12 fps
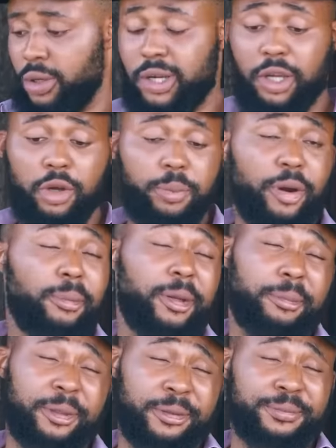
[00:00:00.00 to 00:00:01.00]
Okay, no
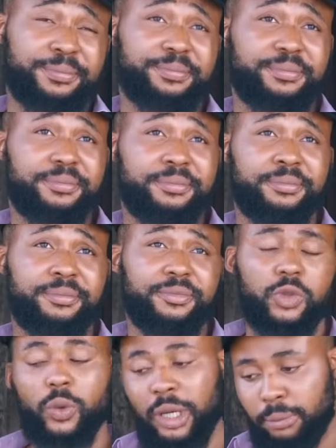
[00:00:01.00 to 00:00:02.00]
problem now.
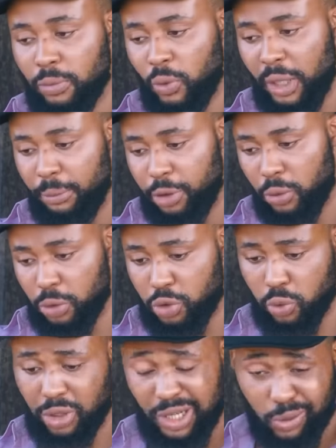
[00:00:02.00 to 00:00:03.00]
When I'm done
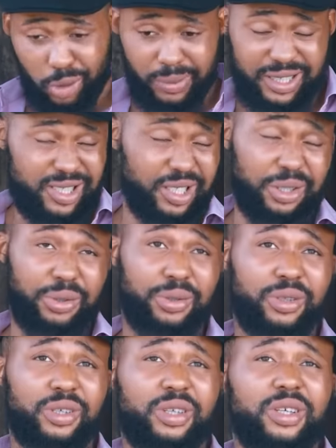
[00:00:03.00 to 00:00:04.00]
with work, I will come and see you.
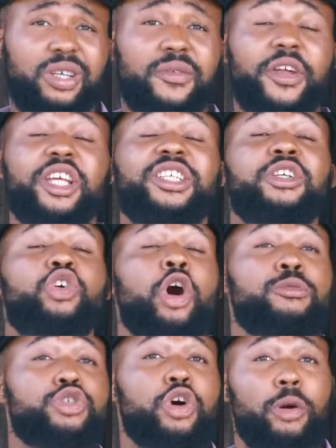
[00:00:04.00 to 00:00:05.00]
If anything
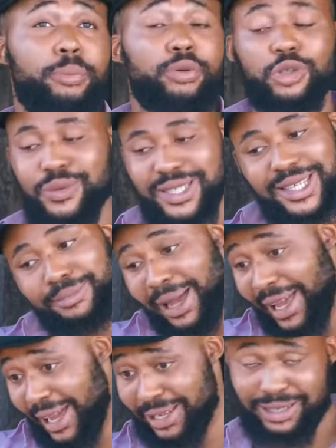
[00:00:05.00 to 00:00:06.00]
comes up, you will see
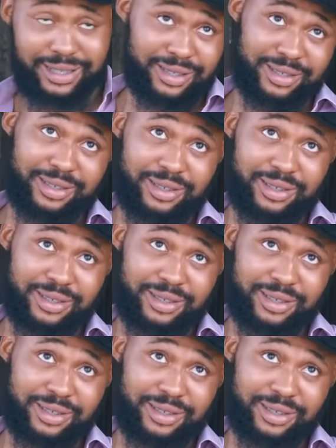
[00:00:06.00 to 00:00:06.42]
my hand.